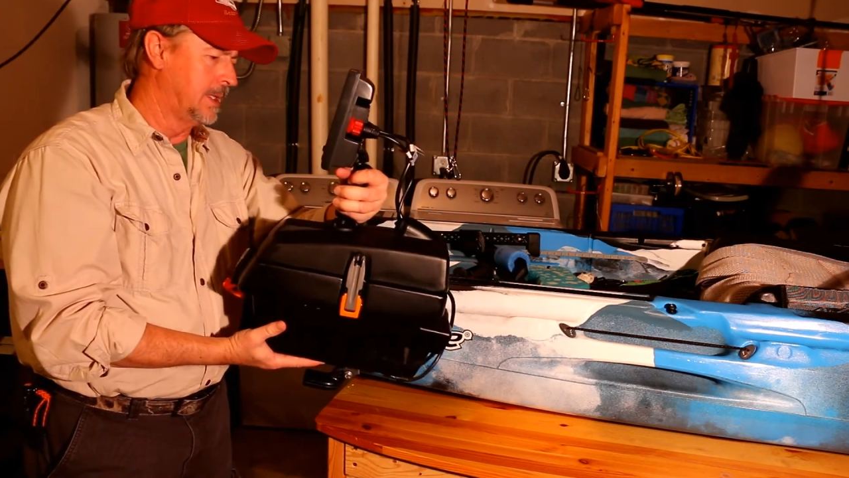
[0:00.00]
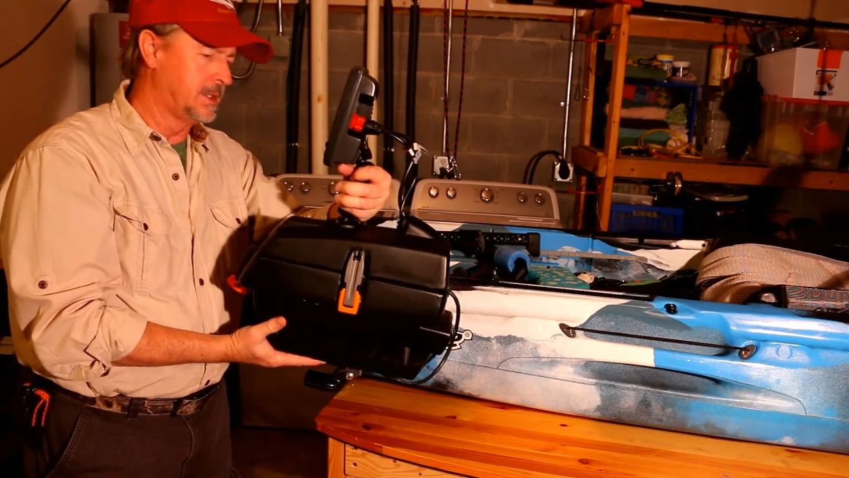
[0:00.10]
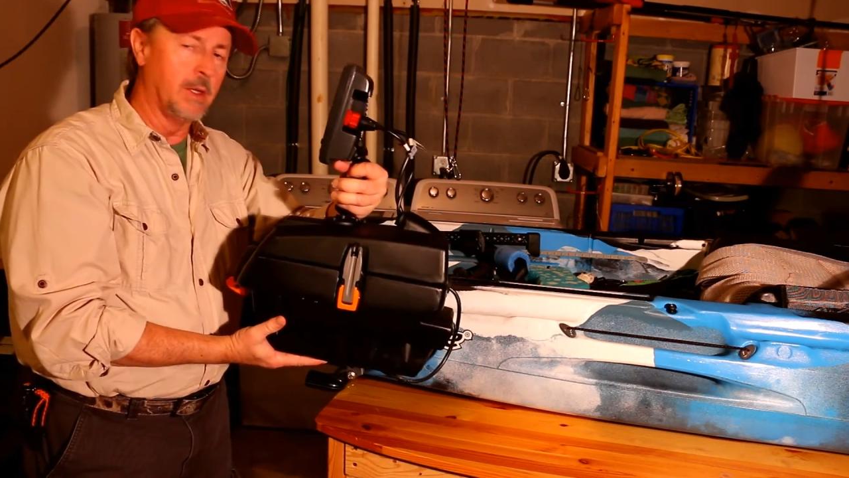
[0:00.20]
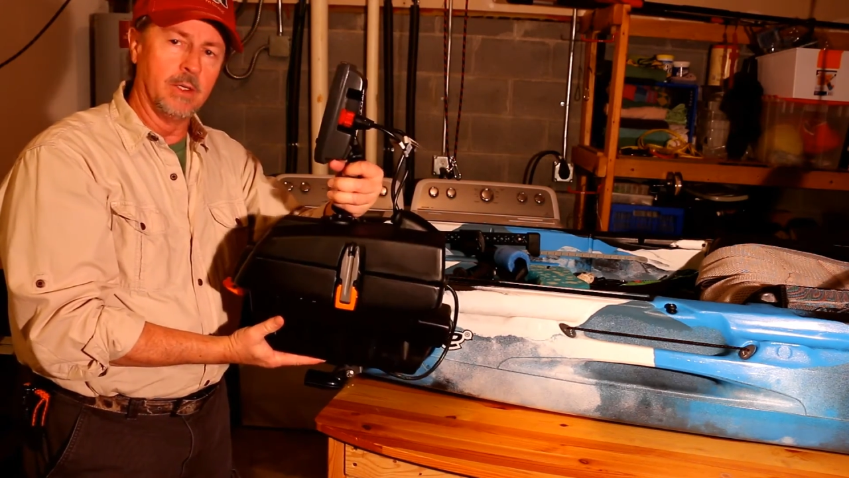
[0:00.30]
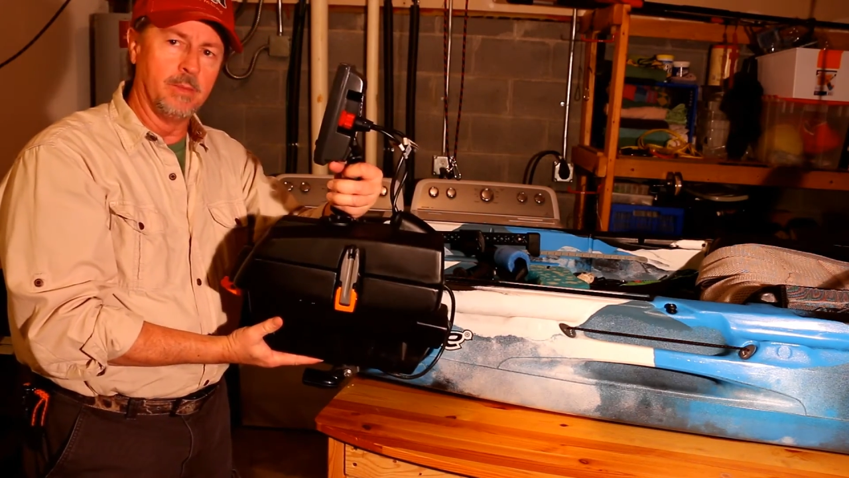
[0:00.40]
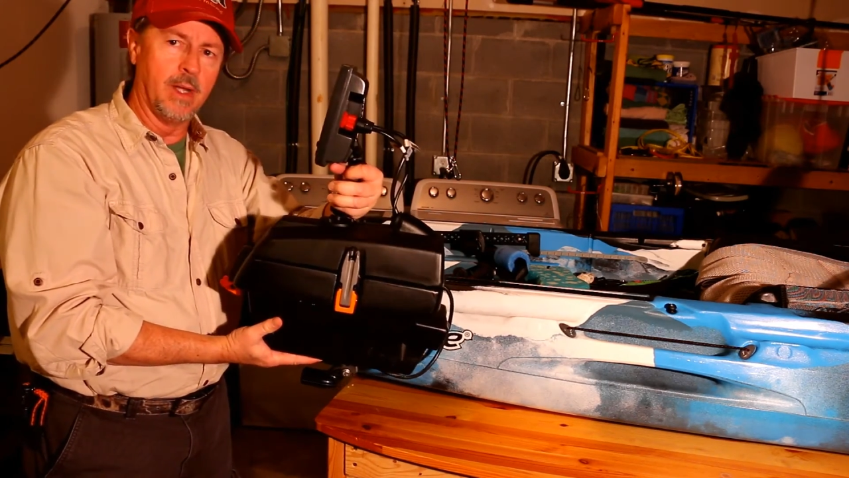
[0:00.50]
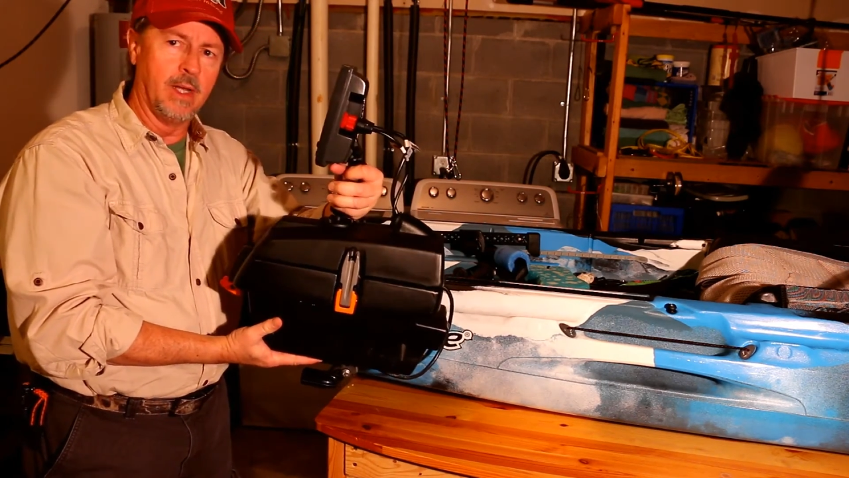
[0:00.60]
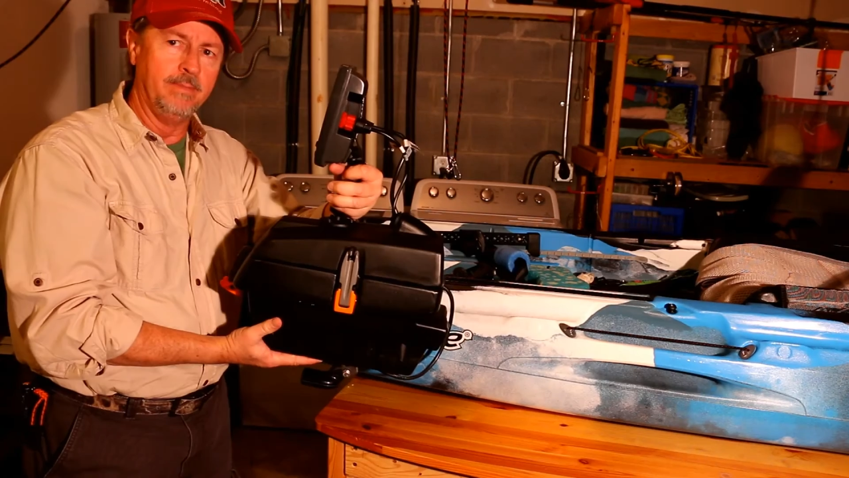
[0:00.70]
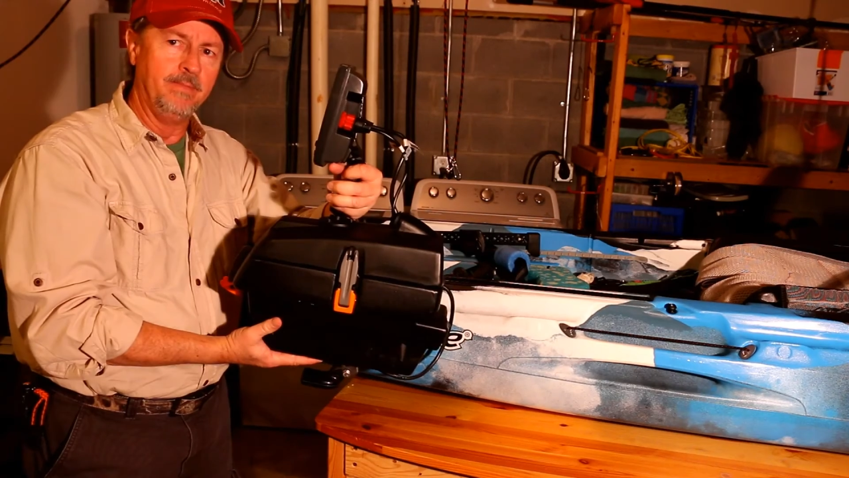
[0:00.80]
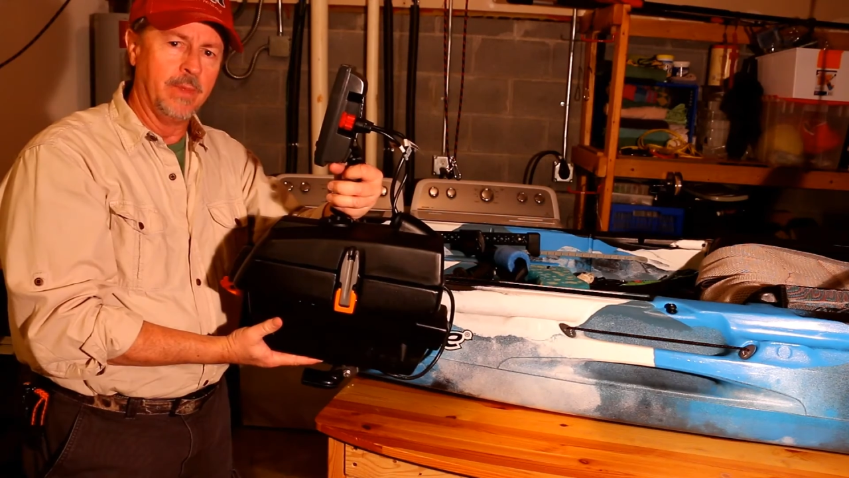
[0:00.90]
sonar
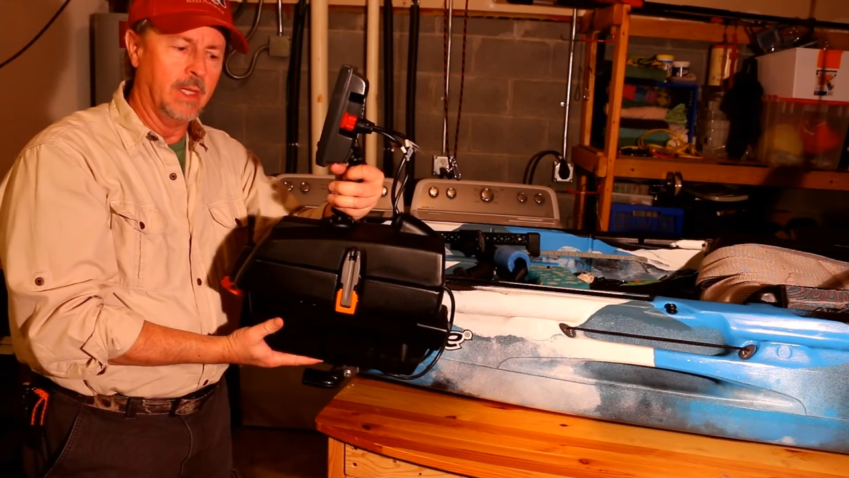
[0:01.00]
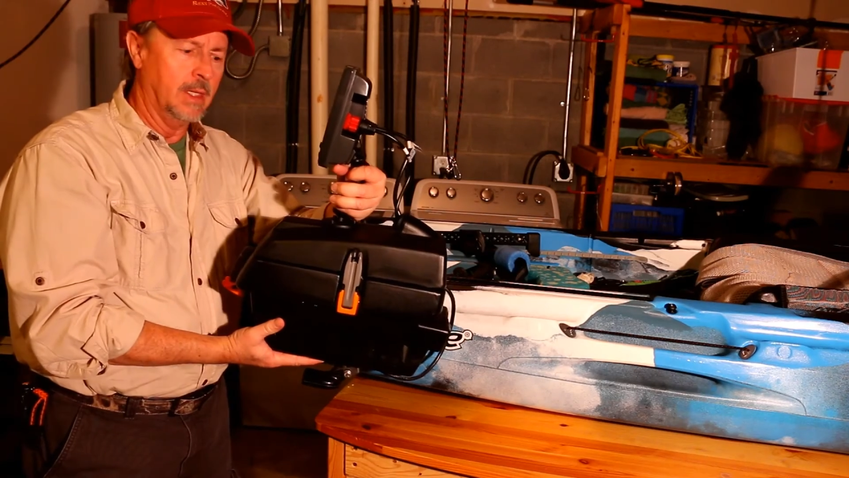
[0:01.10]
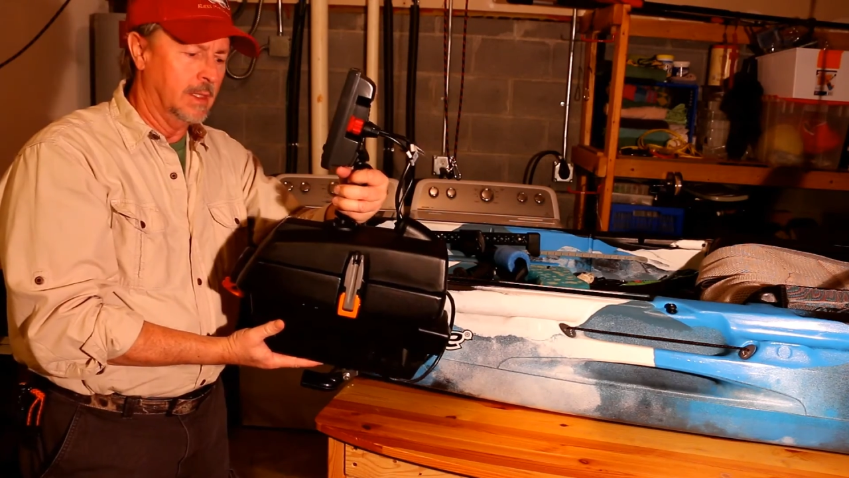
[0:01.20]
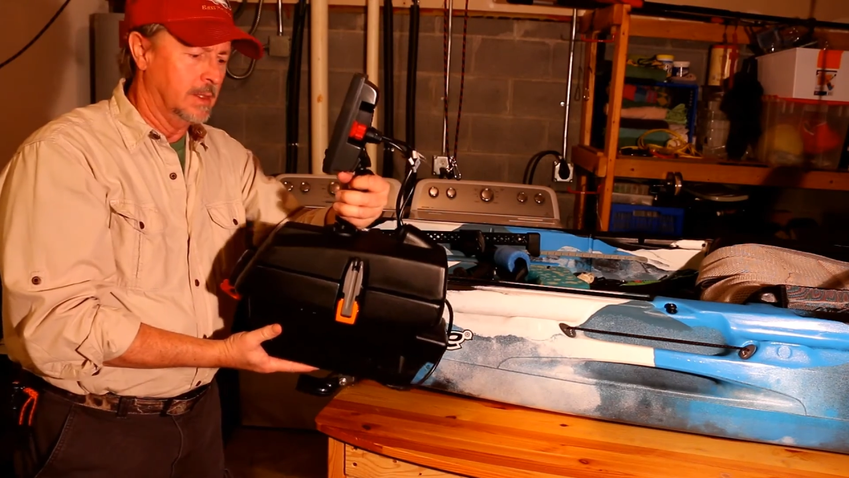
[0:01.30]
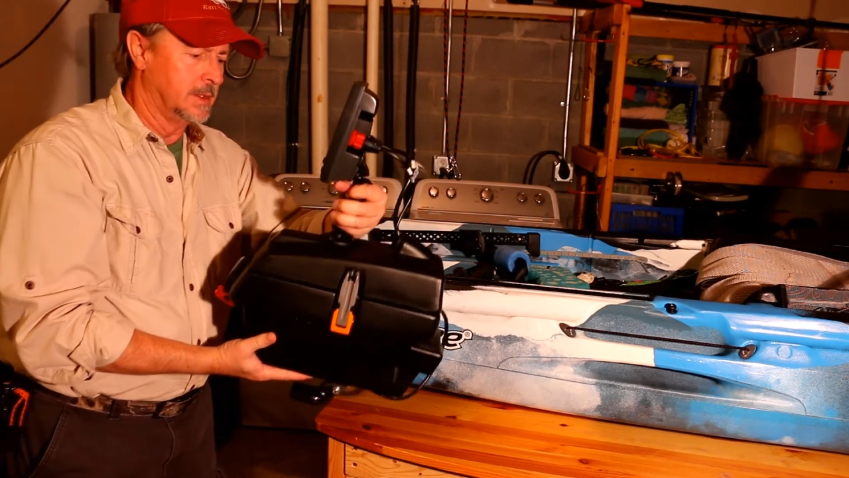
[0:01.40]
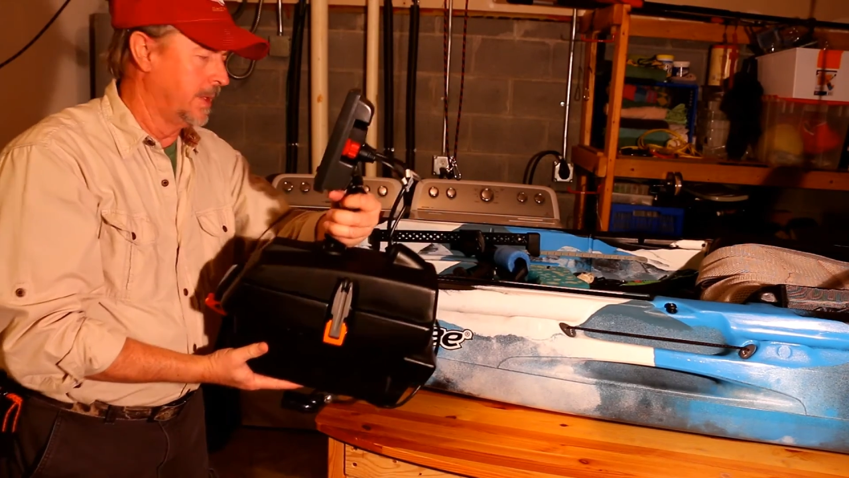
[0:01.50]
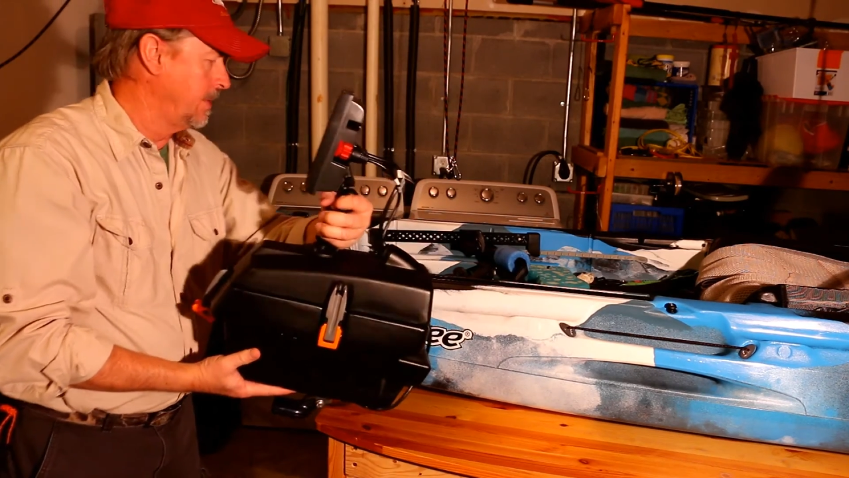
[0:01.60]
pod. So